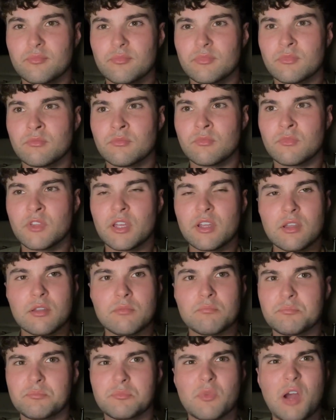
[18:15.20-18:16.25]
than
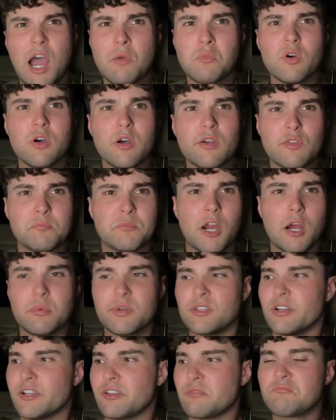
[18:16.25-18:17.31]
I was probably
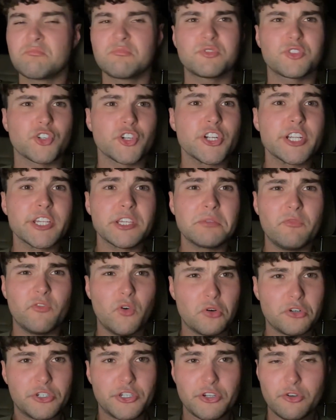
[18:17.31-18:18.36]
like
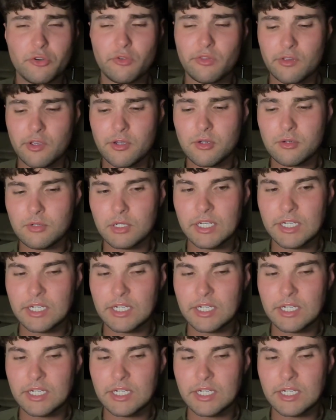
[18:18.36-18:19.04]
3-4 years ago.